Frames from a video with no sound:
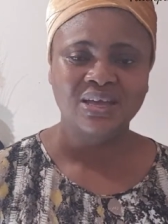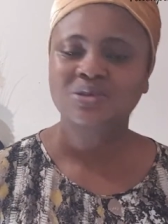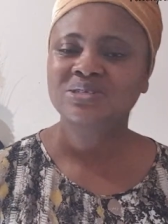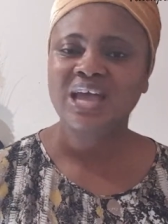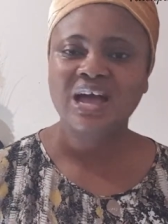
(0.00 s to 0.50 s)

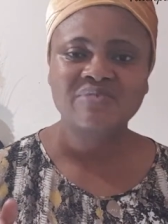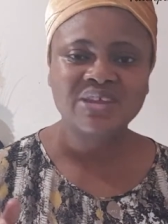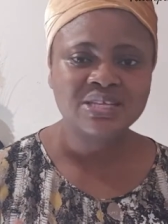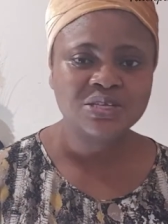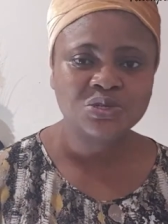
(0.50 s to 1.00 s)
it doesn't have
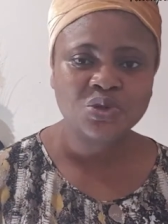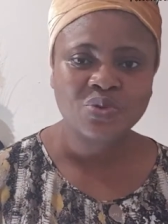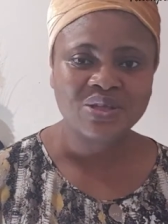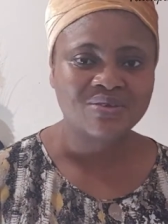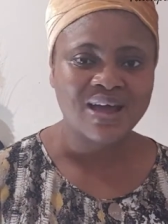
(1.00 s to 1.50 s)
anything to
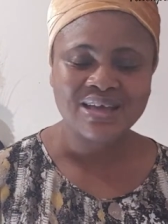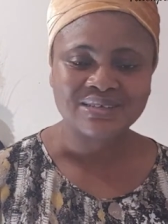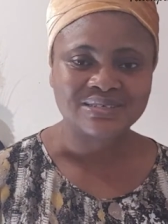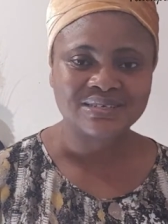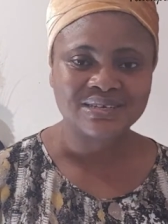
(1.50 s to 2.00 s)
do with
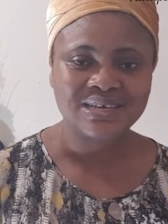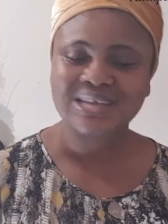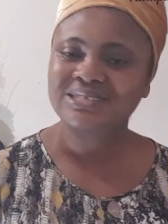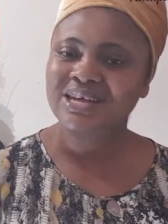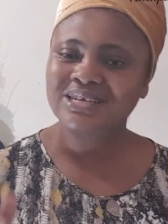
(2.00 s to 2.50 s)
Christ.
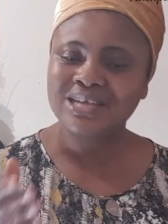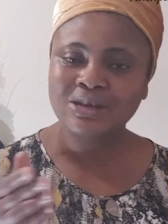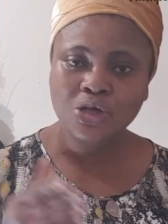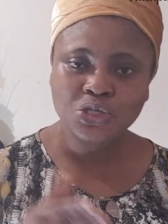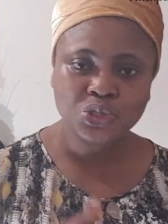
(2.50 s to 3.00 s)
It has
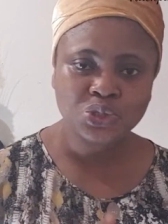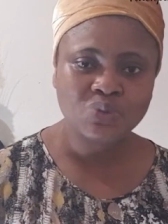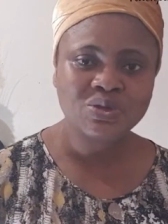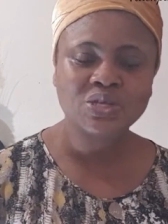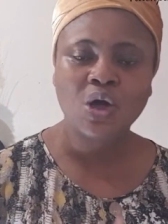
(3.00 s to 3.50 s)
a lot to
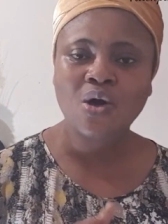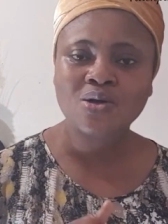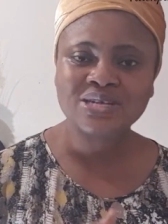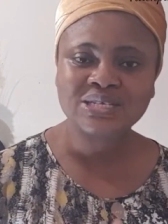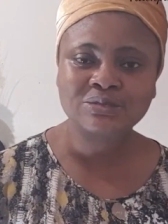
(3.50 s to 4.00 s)
do with
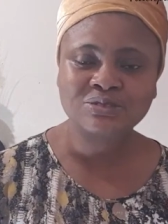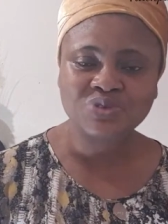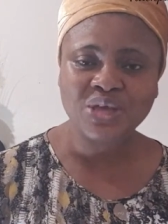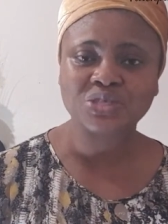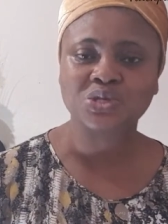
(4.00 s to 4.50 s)
all these
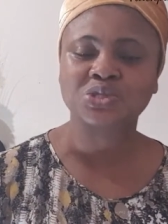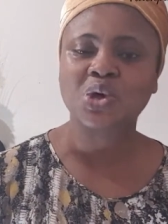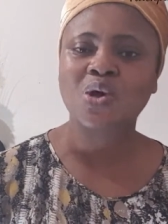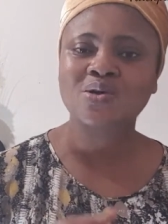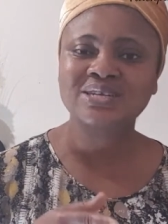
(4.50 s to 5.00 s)
traitors,
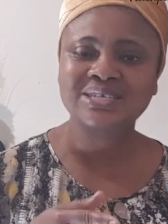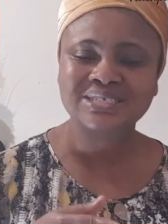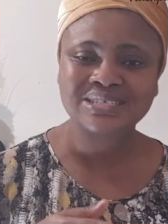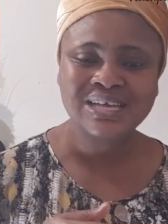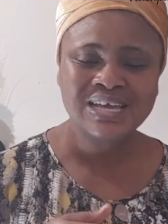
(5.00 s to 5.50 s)
all
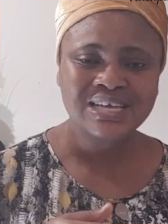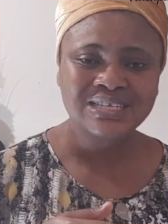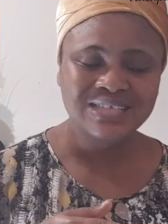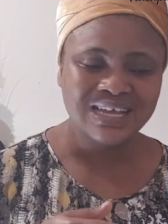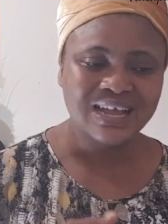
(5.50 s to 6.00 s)
these
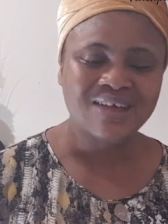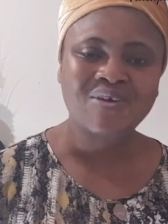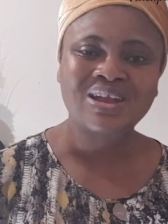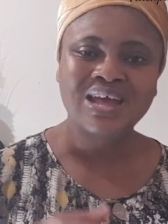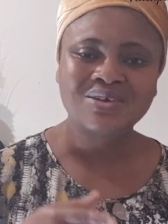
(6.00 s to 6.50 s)
that
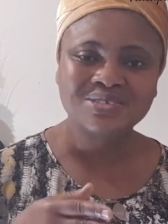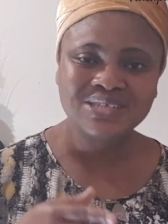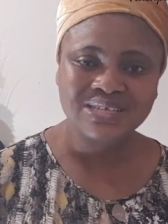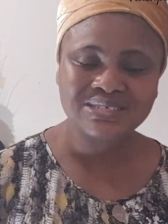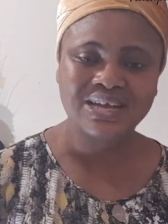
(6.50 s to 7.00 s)
have allowed
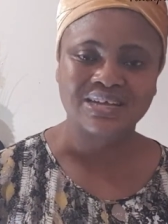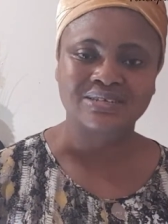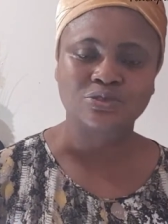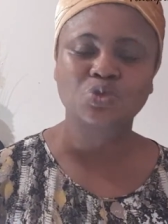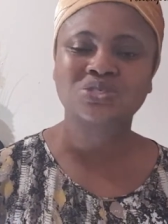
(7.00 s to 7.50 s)

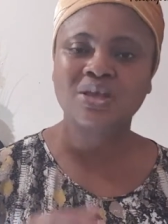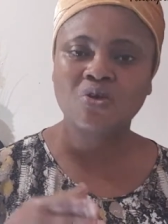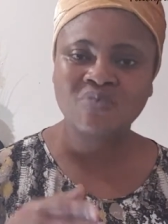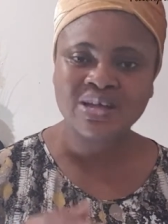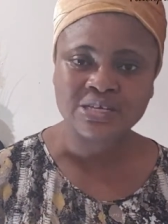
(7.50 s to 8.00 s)
Satan to
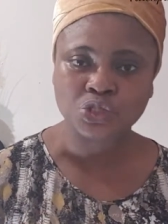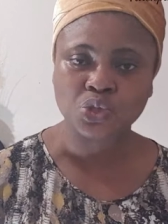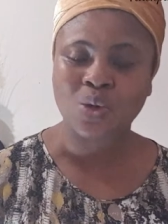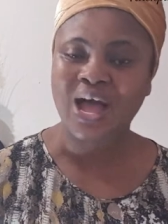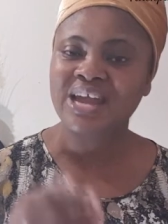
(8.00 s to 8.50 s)
take over their
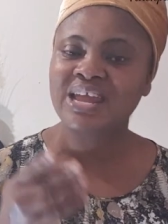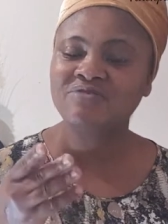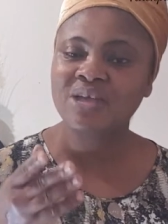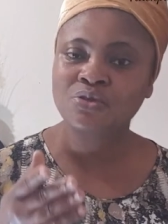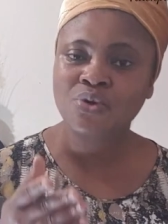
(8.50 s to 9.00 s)
soul. And
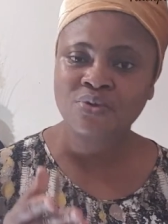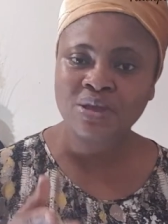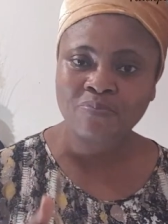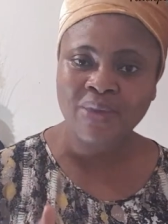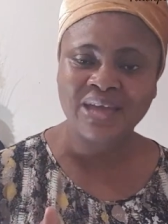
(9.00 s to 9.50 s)
if they
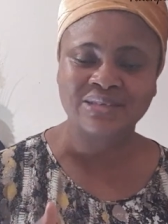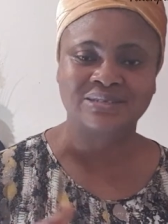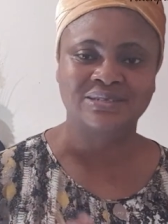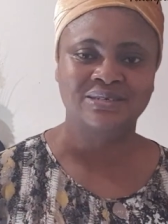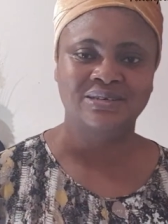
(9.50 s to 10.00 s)
don't
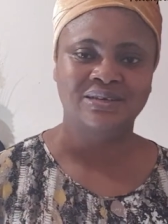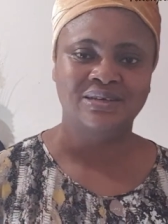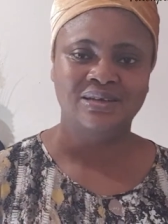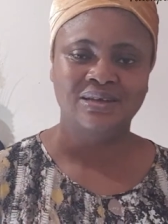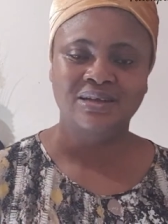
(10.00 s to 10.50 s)
repent,
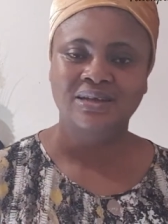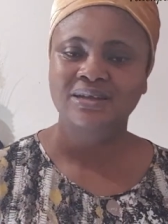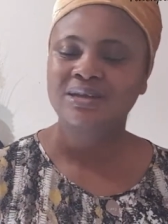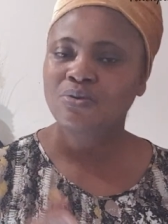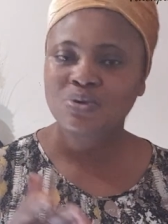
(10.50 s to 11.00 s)

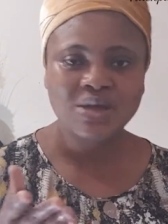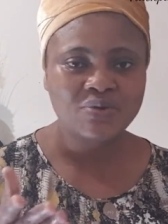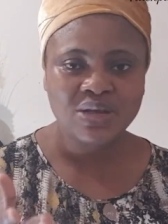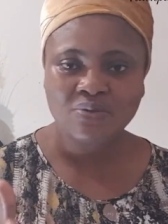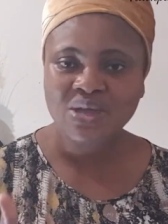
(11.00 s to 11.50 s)
They
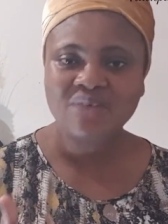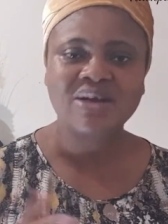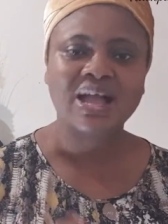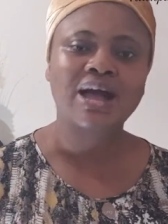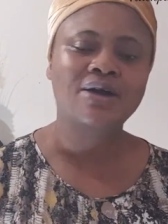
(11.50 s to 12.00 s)
will
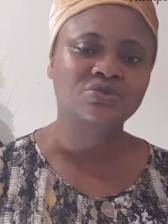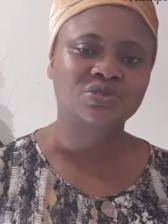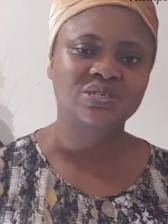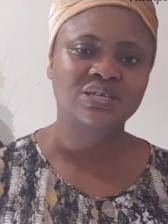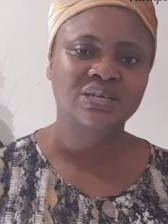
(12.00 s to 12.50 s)
give
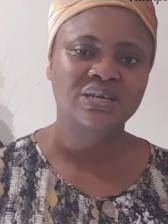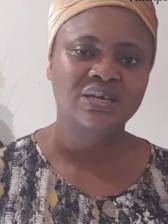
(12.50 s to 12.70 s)
accounts.